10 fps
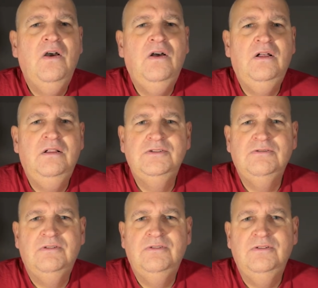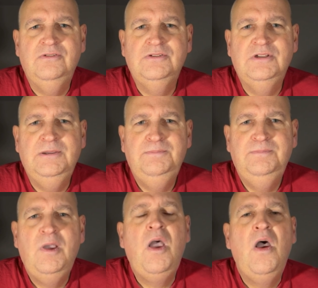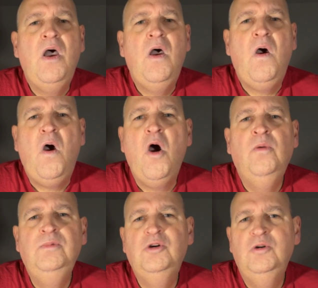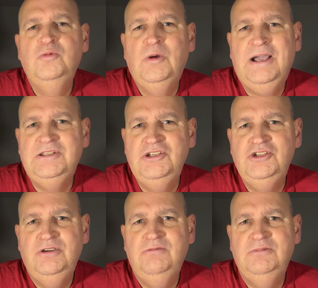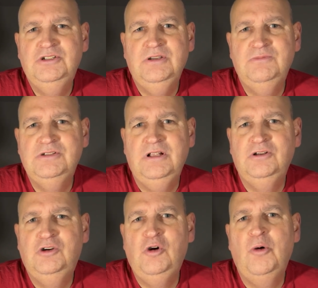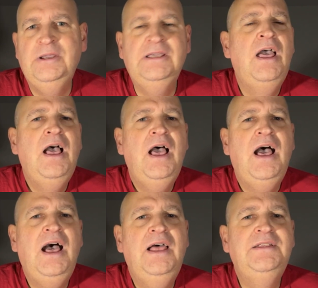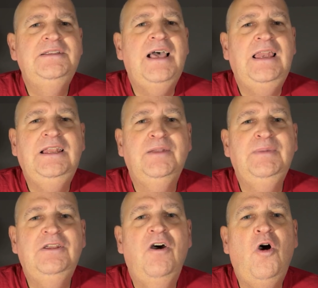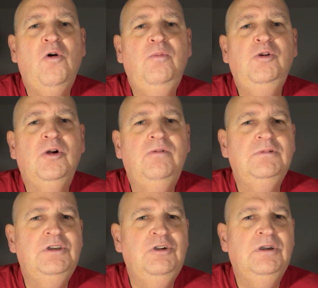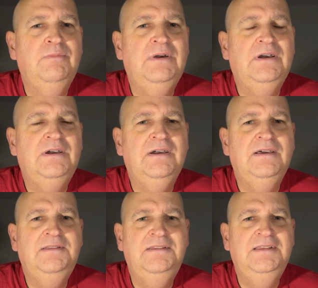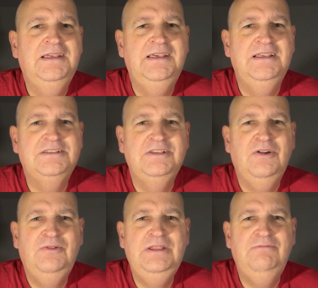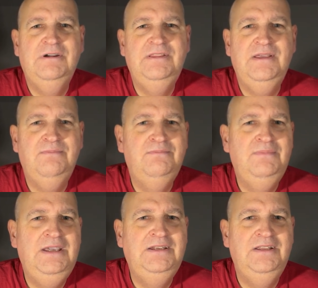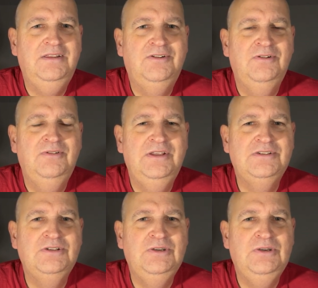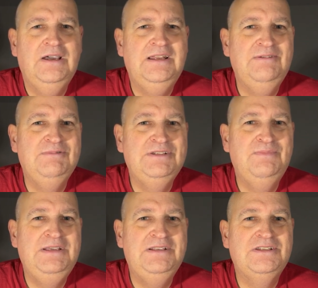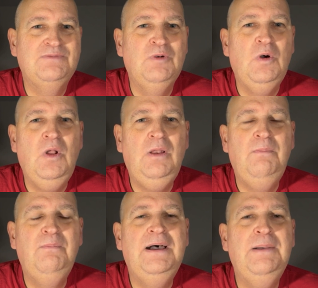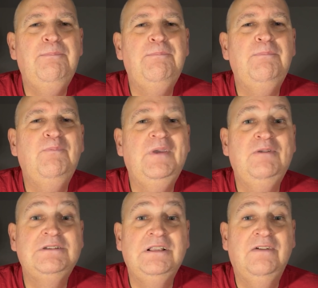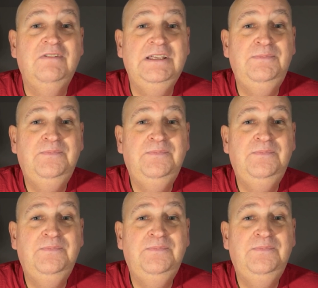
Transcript: Also on Thursday, homegrown radish, which I'm still growing, and a little bit of homegrown cucumber. I think it's the only one that made it through this year, and it was a bit small, but it was lovely.